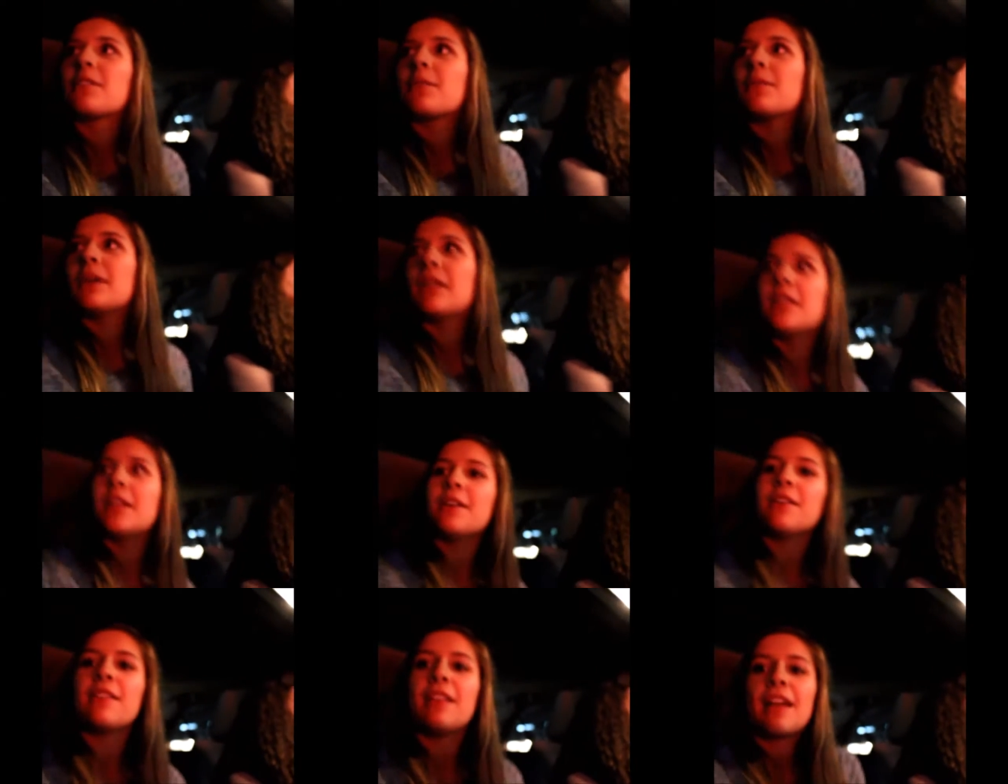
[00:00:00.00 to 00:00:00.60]
the
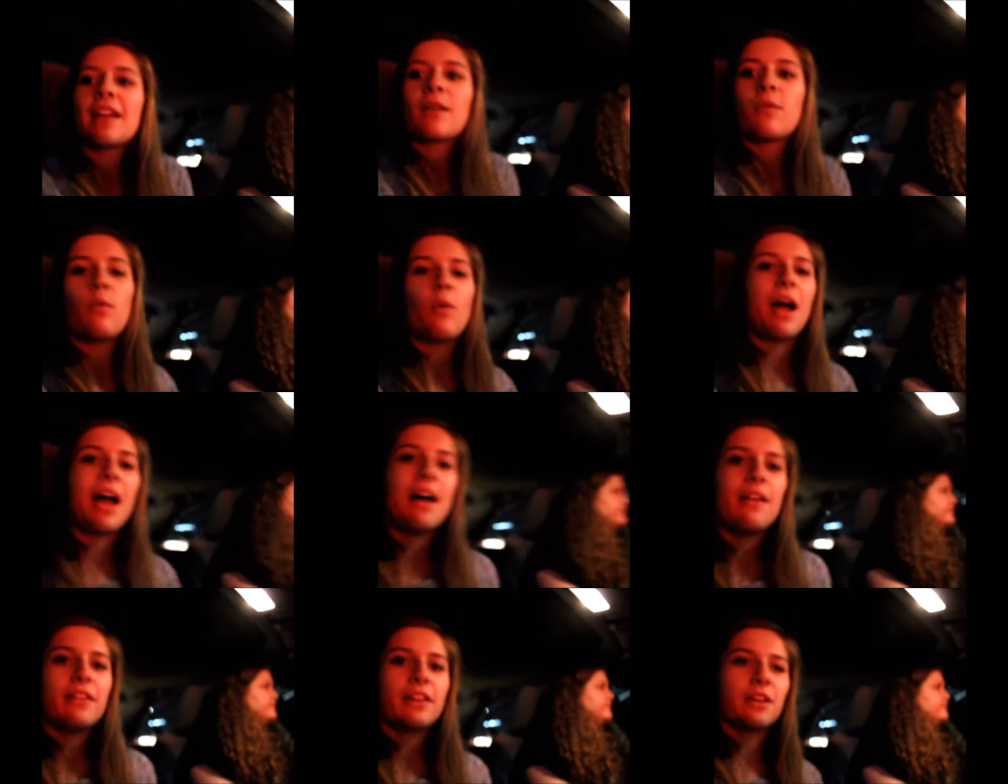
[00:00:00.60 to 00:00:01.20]
window and like,
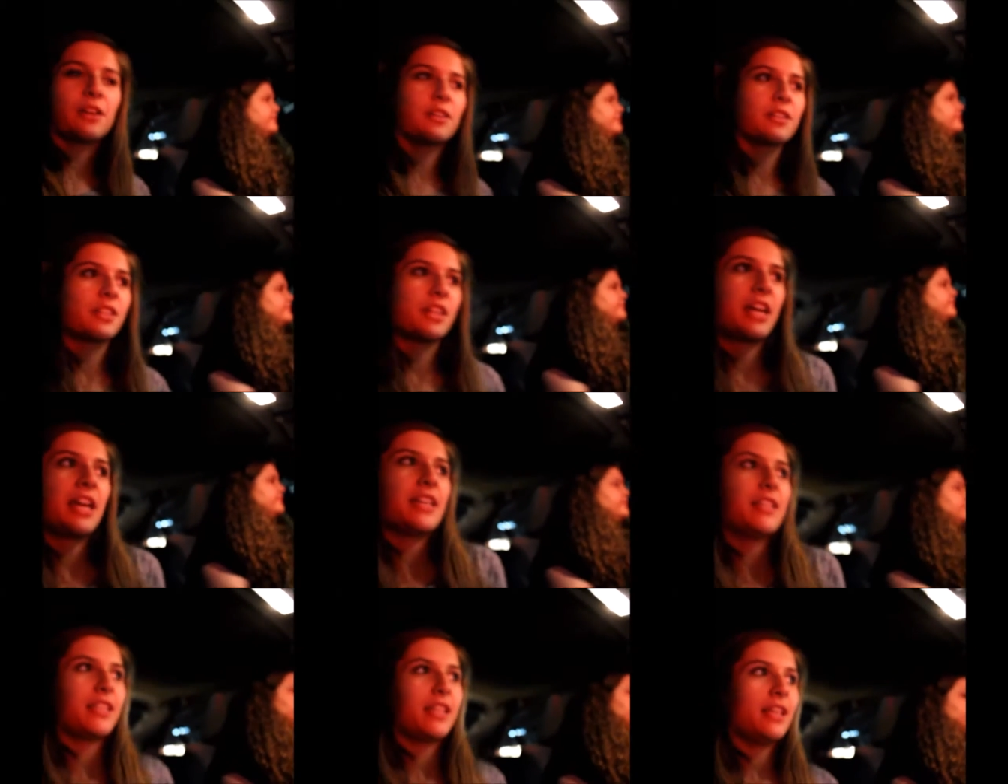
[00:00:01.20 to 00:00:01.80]
wow, that girl's
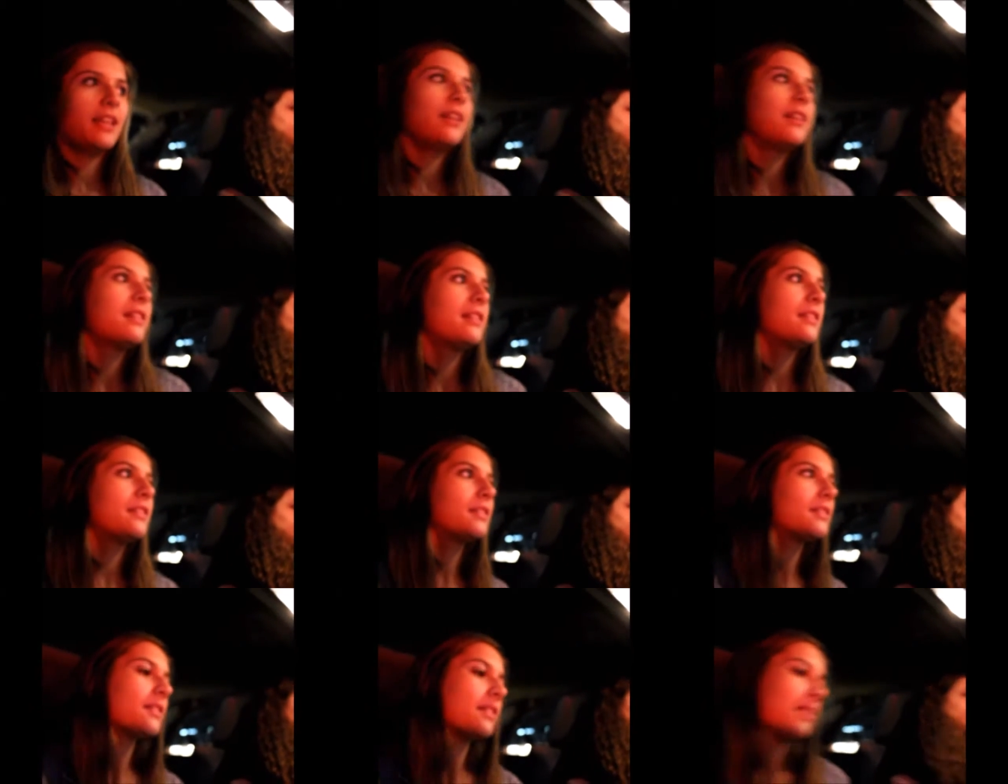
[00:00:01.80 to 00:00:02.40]
crazy.
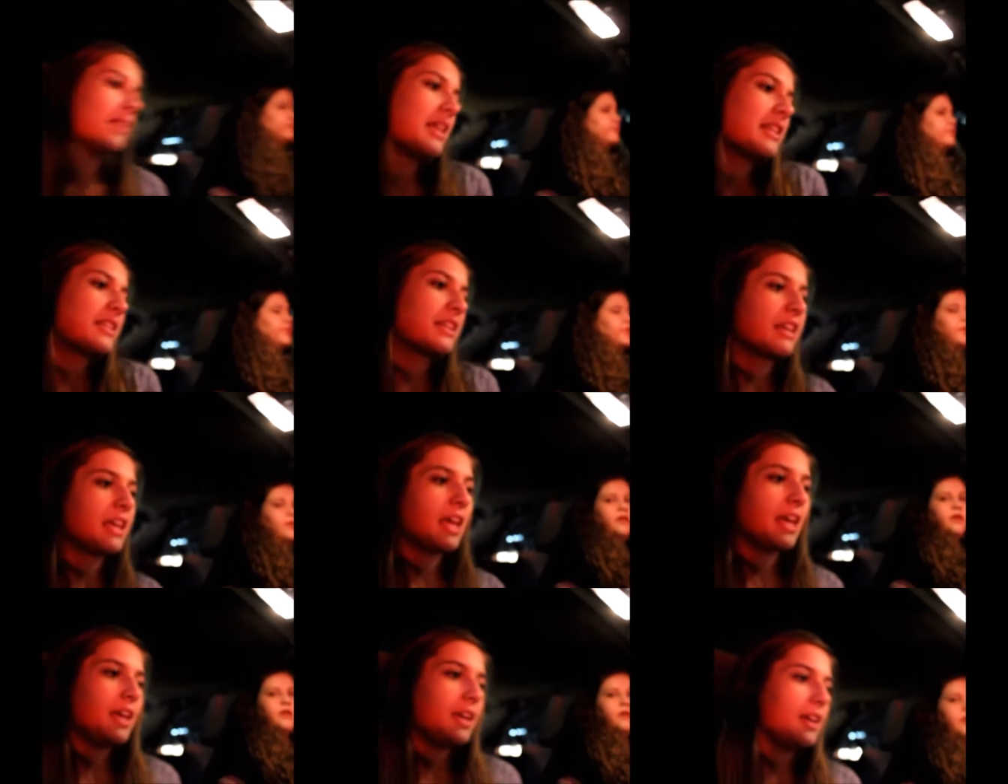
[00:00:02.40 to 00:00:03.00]
That's
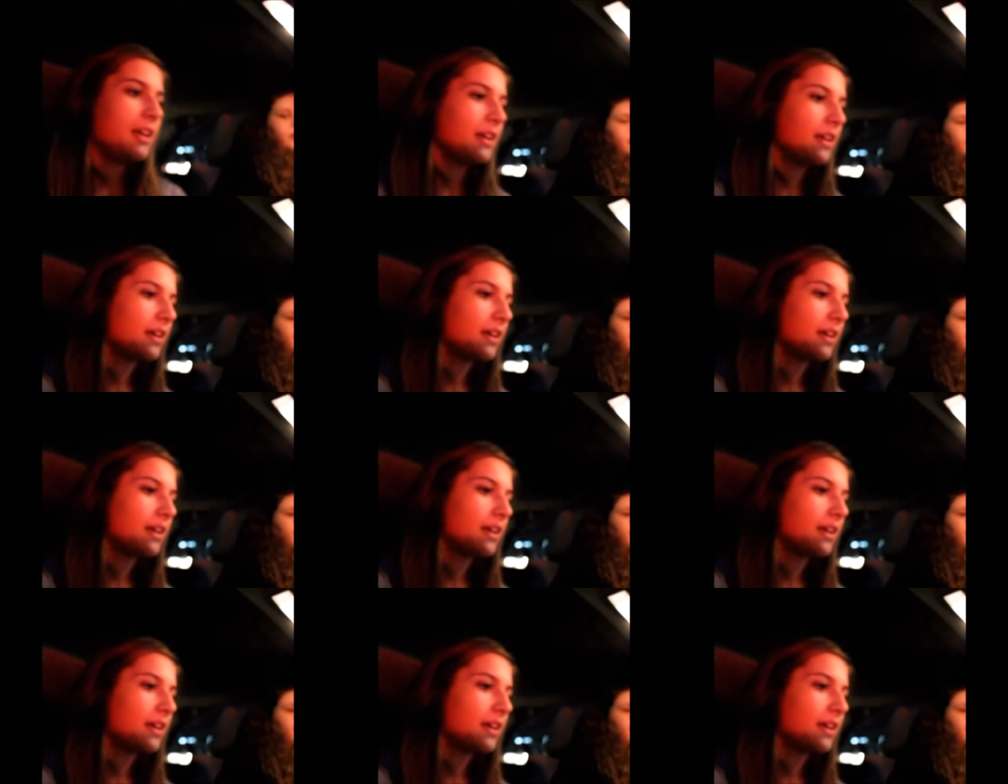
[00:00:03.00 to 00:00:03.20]
okay.